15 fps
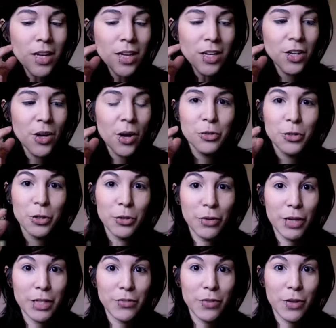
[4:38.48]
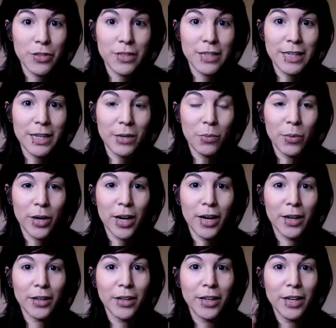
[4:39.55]
I'm sure you guys have all seen it,
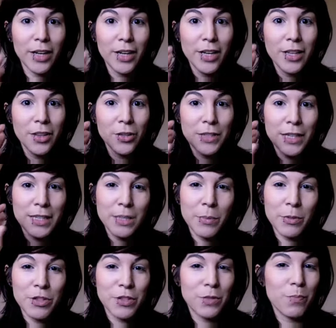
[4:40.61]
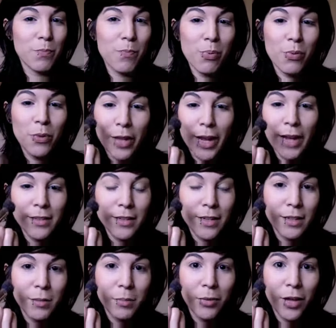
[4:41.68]
where it looks like someone just
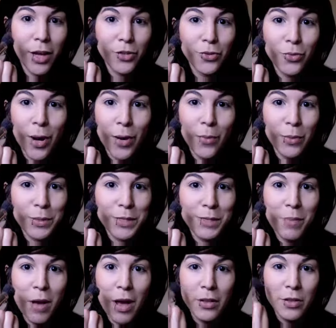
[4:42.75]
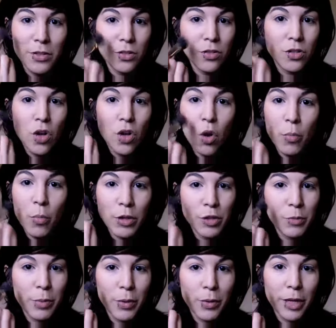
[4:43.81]
planted the blush right in one spot and there's so much
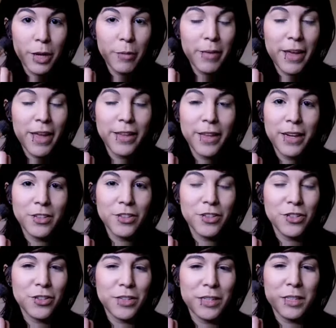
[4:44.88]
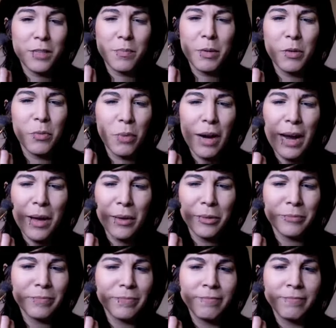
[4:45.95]
buildup, and then it just looks like this big round,